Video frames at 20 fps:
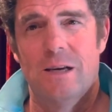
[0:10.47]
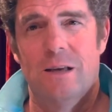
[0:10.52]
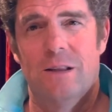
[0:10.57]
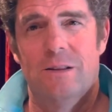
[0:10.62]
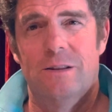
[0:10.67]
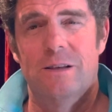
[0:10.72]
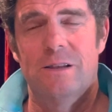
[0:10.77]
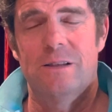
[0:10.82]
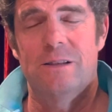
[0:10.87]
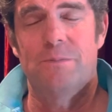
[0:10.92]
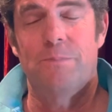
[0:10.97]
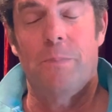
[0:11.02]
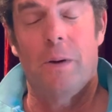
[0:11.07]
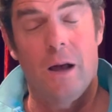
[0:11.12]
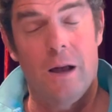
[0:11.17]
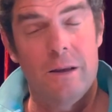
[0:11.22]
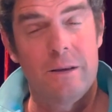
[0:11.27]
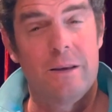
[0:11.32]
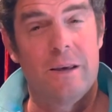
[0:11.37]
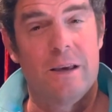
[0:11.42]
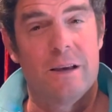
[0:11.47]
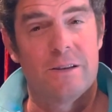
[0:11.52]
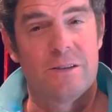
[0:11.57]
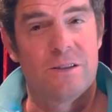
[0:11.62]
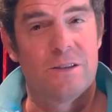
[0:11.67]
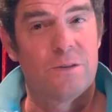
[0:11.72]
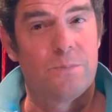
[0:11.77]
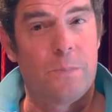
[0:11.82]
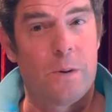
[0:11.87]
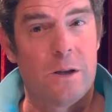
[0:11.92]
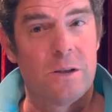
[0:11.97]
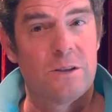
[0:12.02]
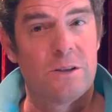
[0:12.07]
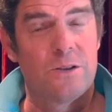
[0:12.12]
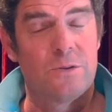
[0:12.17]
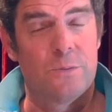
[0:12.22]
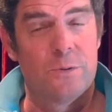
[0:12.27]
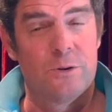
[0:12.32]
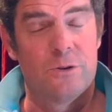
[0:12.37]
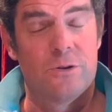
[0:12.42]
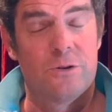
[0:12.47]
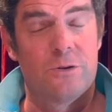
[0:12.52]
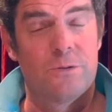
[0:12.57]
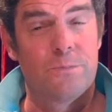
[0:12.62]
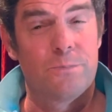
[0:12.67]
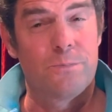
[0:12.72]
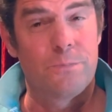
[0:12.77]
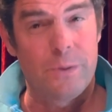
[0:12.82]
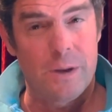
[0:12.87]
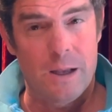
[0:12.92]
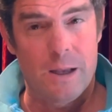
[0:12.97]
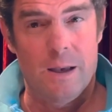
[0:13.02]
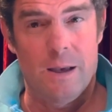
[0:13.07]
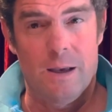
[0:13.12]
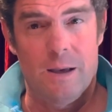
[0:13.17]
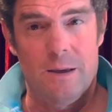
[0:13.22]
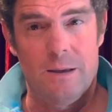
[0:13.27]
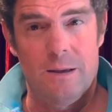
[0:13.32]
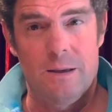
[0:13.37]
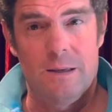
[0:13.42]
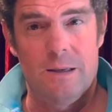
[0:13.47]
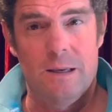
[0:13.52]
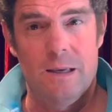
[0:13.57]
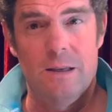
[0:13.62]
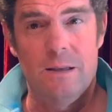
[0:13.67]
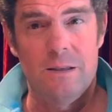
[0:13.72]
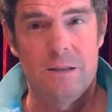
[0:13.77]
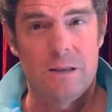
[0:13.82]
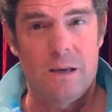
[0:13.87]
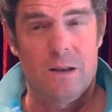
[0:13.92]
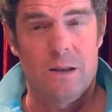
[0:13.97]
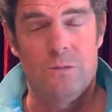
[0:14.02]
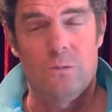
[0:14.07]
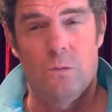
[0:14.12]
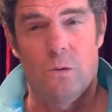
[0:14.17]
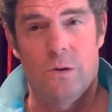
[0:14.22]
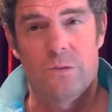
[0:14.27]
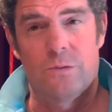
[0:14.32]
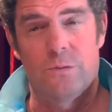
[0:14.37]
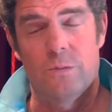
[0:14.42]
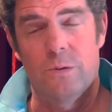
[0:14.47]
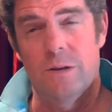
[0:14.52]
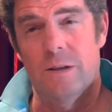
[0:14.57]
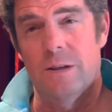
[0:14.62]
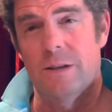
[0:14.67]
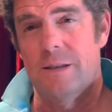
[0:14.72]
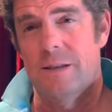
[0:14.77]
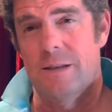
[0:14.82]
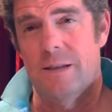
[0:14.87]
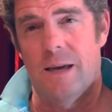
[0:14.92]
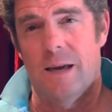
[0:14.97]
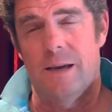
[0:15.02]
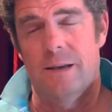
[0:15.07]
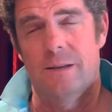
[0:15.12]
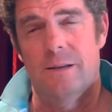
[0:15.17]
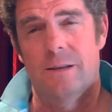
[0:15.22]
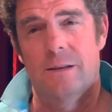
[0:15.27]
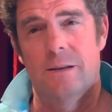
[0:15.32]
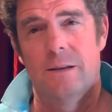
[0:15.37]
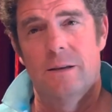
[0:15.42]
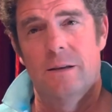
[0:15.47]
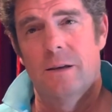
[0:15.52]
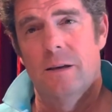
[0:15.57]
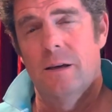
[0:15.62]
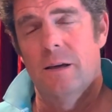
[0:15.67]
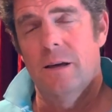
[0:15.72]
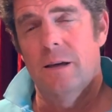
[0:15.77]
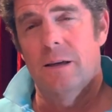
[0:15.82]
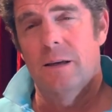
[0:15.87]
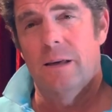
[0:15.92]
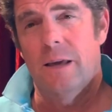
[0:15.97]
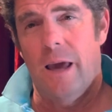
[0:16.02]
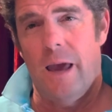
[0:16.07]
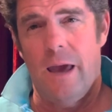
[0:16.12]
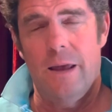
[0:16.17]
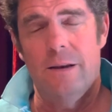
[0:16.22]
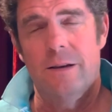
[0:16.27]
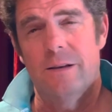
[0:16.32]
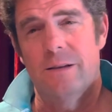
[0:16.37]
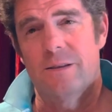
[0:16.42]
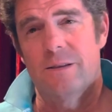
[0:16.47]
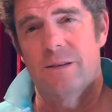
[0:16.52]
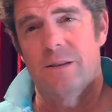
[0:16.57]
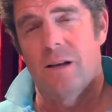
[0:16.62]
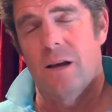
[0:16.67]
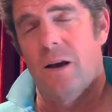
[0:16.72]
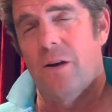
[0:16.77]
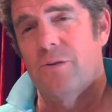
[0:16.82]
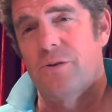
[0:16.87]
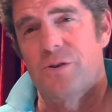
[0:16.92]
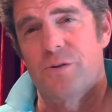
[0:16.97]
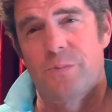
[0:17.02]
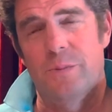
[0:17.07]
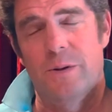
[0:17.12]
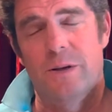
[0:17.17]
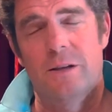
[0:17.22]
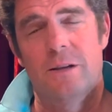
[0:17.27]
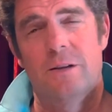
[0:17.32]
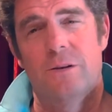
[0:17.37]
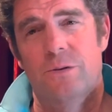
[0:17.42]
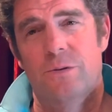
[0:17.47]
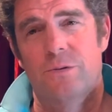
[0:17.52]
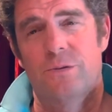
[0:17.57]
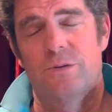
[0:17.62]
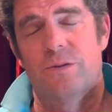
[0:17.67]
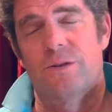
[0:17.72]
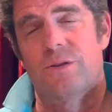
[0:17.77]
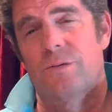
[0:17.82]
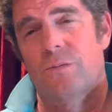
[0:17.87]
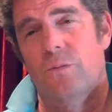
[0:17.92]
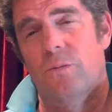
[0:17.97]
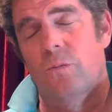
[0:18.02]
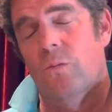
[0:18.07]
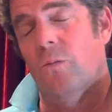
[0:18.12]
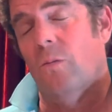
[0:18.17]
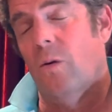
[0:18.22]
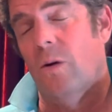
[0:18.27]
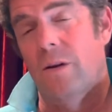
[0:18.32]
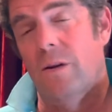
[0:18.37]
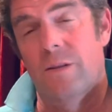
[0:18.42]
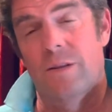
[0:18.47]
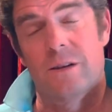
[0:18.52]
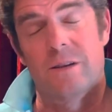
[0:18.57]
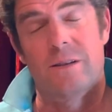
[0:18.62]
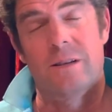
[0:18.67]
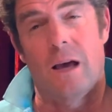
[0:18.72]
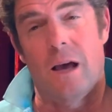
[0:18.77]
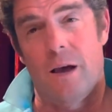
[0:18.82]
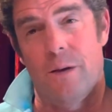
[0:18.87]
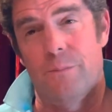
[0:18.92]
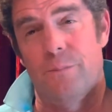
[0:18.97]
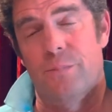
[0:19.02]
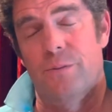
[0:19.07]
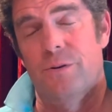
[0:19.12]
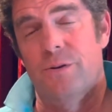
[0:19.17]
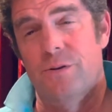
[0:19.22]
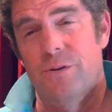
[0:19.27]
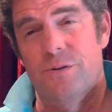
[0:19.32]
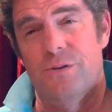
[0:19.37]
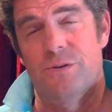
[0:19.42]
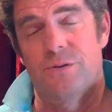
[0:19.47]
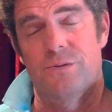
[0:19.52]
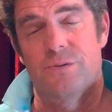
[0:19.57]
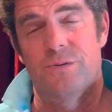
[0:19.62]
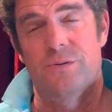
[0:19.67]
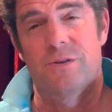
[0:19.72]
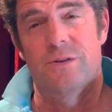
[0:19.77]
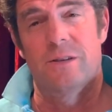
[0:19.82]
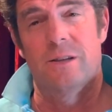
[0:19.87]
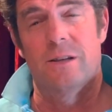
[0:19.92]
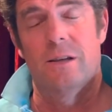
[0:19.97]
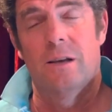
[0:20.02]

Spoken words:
This podcast is sponsored by Ken Dunworth Real Estate. Ken is an Irishman who's one of the top producers